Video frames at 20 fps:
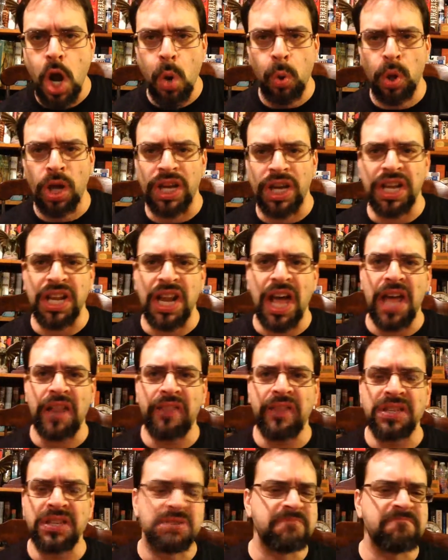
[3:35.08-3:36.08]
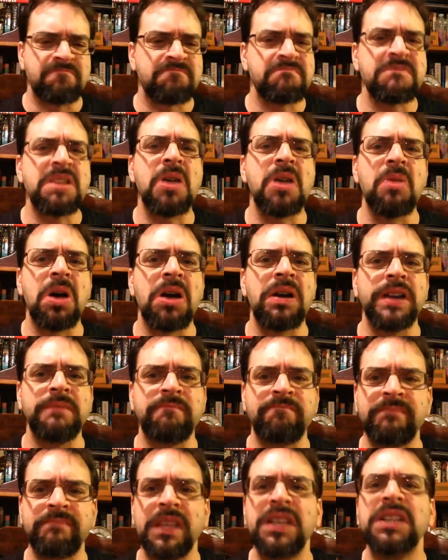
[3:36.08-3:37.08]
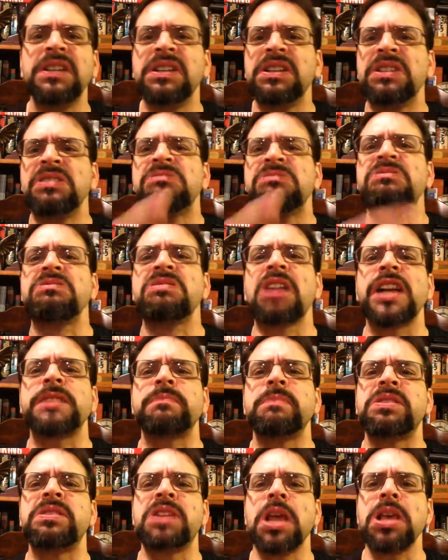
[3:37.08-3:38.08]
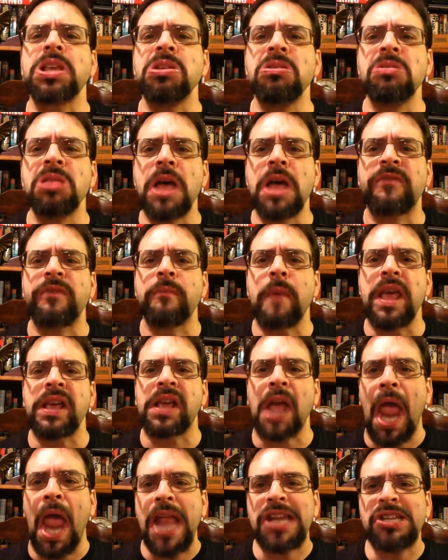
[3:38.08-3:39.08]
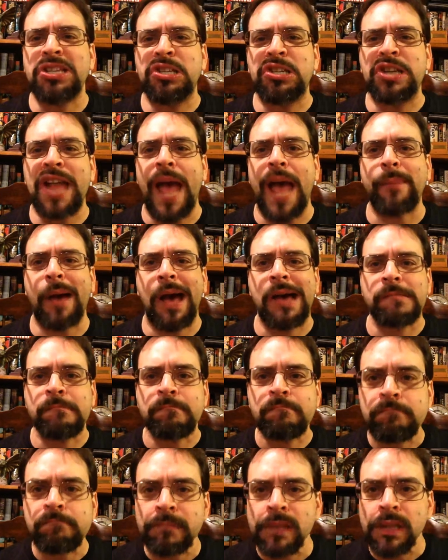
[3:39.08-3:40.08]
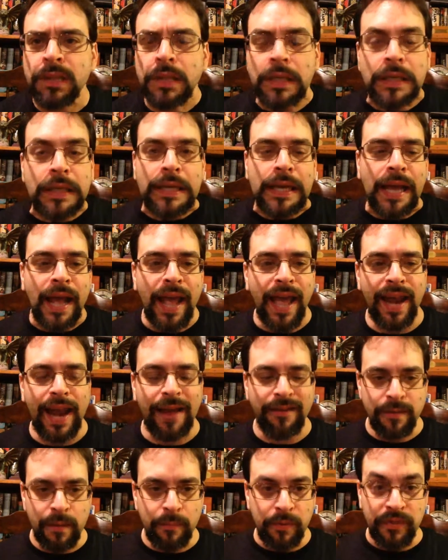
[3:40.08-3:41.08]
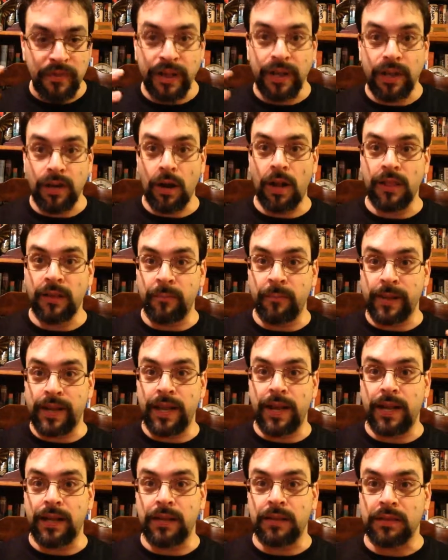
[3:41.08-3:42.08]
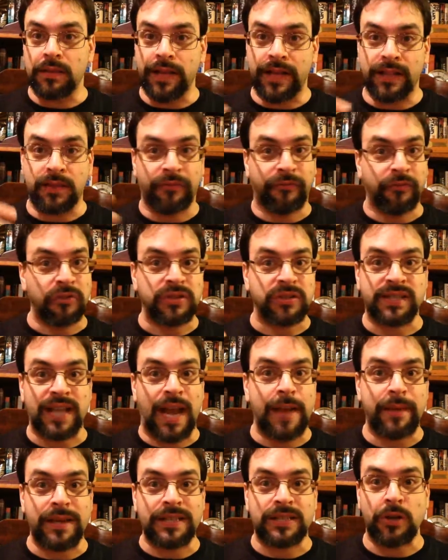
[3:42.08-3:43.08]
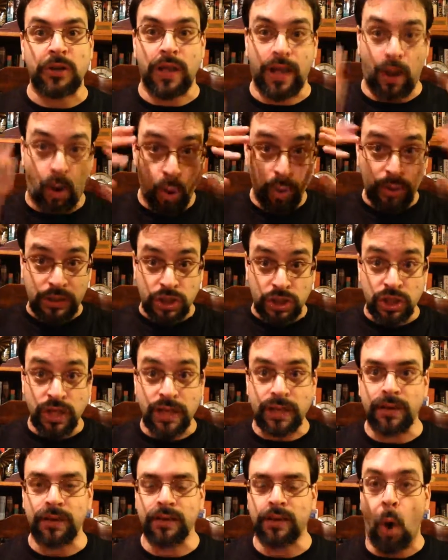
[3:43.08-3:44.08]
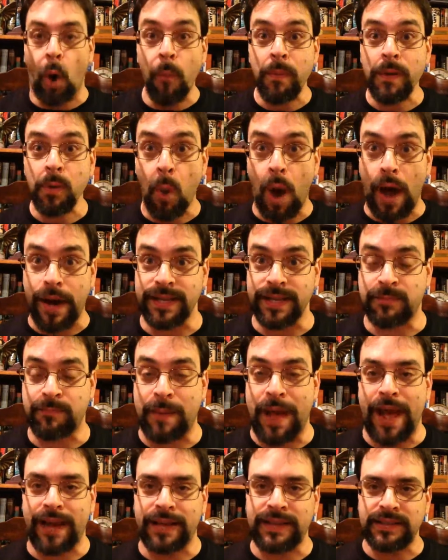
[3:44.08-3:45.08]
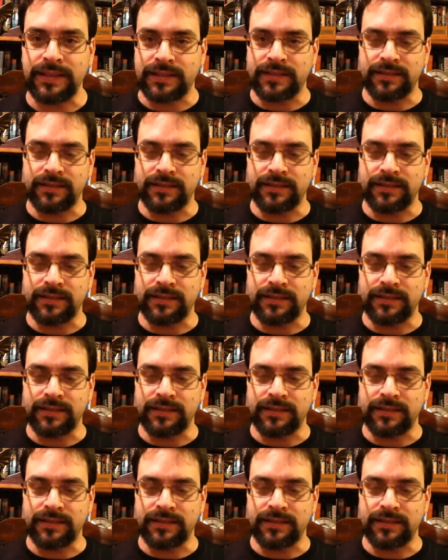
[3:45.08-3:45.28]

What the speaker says: We're gonna get out of this. Don't worry. It's the last mistake you'll ever make, Jabba. And I remember thinking in the beginning, like the first time I saw it, like, holy shit, Obi-Wan is back.